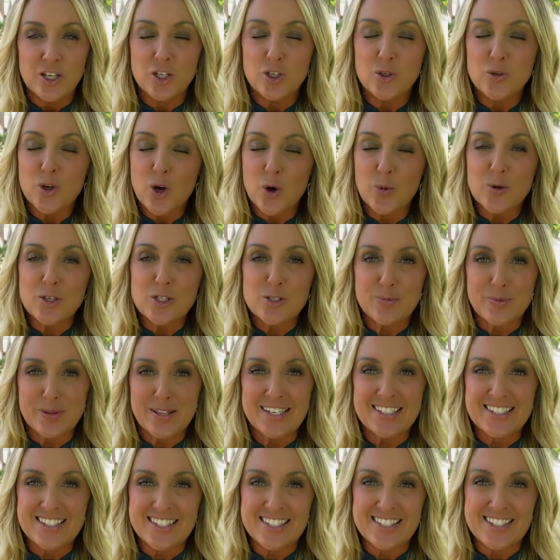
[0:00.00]
you know which
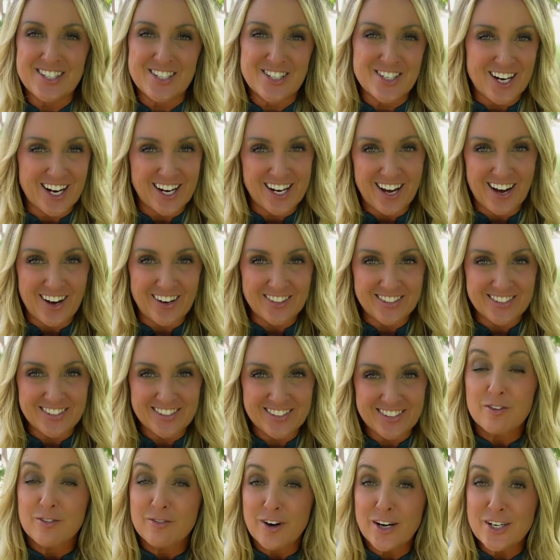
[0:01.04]
places to check out.
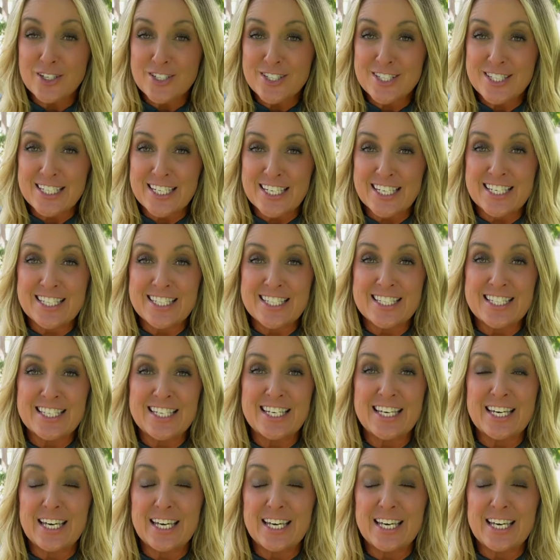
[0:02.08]
First is the